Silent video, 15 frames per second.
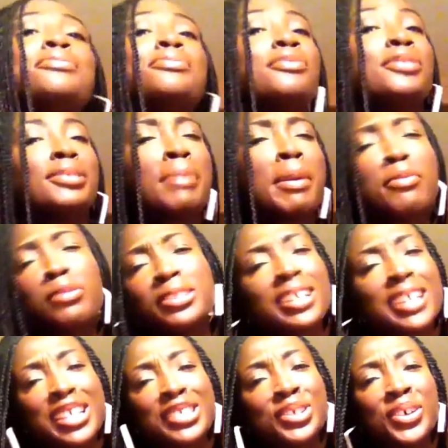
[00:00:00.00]
Maybe we'll
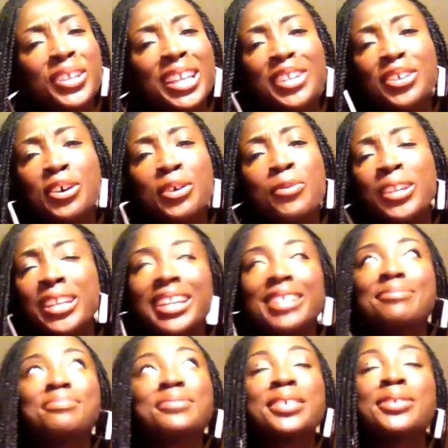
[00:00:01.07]
tell that story later on one day.
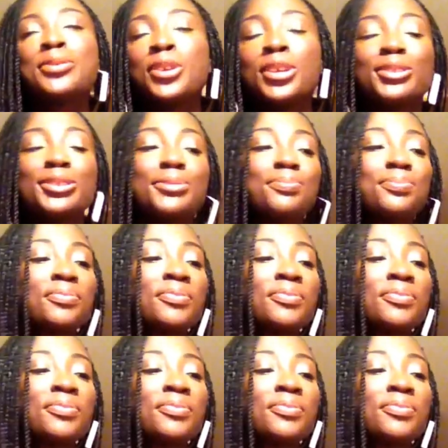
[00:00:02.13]
Who knows?